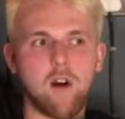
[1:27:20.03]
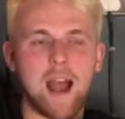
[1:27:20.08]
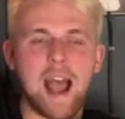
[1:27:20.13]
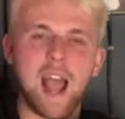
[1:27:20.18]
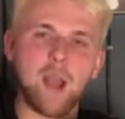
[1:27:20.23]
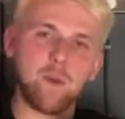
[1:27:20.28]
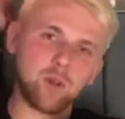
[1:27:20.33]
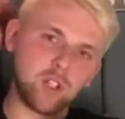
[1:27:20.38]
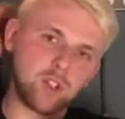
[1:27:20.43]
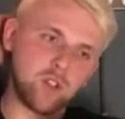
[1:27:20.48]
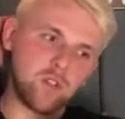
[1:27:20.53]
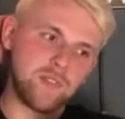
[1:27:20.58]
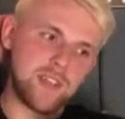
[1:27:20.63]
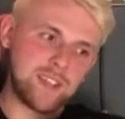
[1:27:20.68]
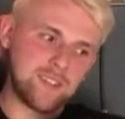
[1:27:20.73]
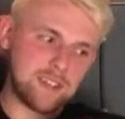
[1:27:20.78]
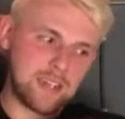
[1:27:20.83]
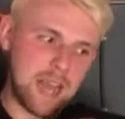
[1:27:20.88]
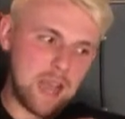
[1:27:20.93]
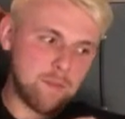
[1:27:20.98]
I would have done
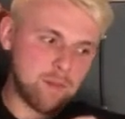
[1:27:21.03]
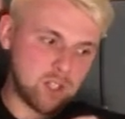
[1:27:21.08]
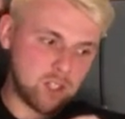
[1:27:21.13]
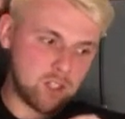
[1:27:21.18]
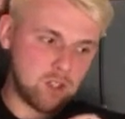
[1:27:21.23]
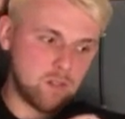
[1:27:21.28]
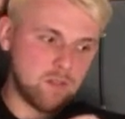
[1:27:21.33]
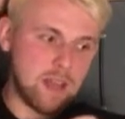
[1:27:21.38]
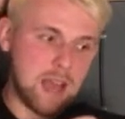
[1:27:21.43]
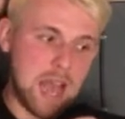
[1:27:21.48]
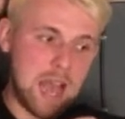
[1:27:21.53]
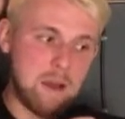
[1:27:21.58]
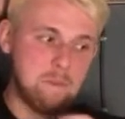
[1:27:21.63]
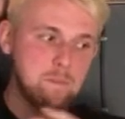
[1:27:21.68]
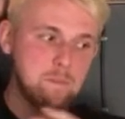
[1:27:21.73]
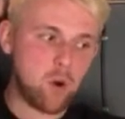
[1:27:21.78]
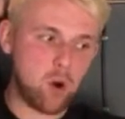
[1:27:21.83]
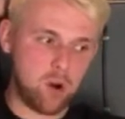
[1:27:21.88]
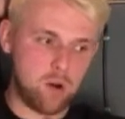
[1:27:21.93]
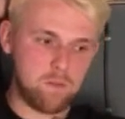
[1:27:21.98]
this and I would have done that,
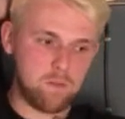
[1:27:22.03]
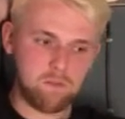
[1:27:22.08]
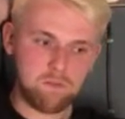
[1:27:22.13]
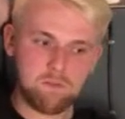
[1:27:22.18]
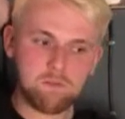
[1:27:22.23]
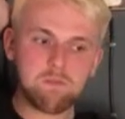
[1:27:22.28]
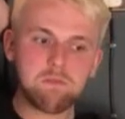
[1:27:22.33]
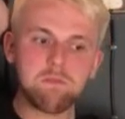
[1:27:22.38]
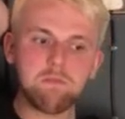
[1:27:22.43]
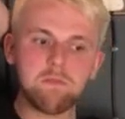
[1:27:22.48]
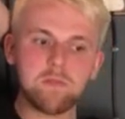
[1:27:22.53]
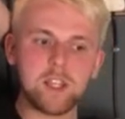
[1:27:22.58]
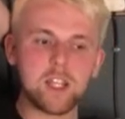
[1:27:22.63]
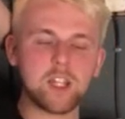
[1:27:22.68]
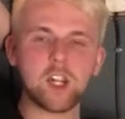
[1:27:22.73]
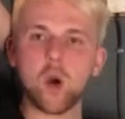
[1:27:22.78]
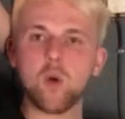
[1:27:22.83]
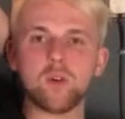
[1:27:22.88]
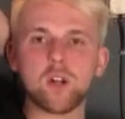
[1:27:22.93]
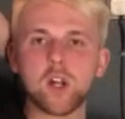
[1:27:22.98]
but you
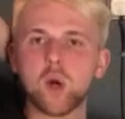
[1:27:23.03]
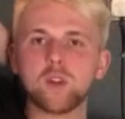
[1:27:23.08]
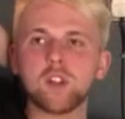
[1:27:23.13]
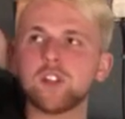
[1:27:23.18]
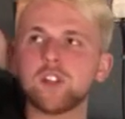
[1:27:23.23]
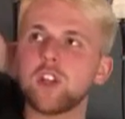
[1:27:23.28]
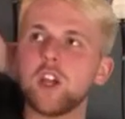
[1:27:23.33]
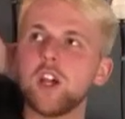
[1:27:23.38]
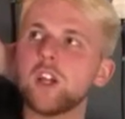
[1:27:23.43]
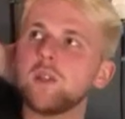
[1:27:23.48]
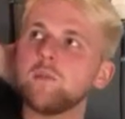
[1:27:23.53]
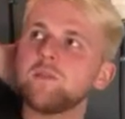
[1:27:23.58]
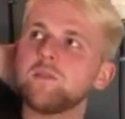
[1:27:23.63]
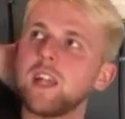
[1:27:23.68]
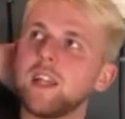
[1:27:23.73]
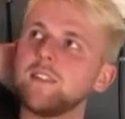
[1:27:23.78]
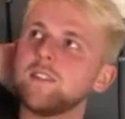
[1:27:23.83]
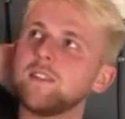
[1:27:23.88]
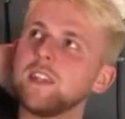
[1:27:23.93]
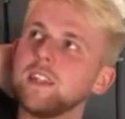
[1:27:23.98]
don't know the
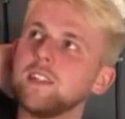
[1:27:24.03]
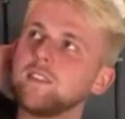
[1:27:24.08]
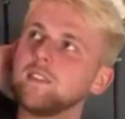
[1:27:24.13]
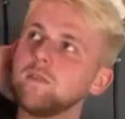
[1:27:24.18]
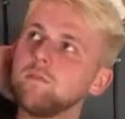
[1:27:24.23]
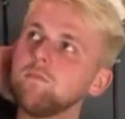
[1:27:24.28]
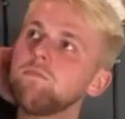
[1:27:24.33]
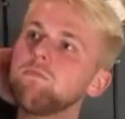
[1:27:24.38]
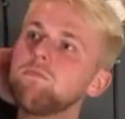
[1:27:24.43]
circumstances.